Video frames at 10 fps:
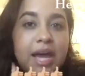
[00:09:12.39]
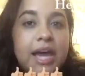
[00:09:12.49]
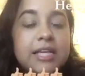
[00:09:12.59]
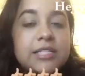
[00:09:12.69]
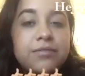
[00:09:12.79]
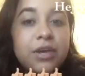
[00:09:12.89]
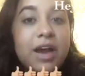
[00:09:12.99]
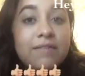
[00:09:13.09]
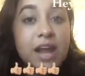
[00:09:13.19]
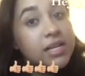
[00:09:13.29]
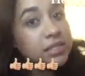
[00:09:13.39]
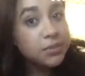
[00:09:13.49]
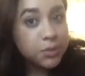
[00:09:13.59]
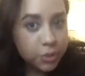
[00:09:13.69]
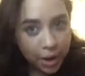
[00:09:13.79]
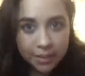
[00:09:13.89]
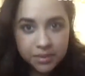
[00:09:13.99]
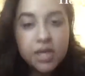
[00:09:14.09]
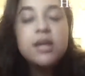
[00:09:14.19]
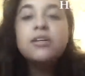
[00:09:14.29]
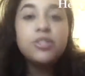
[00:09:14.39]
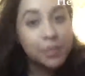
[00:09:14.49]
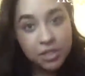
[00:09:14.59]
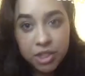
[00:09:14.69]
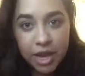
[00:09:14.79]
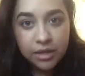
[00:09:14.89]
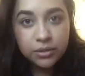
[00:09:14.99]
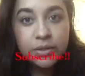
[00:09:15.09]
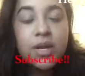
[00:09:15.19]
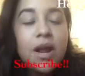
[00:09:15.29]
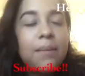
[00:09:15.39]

and if you have not subscribed to my channel,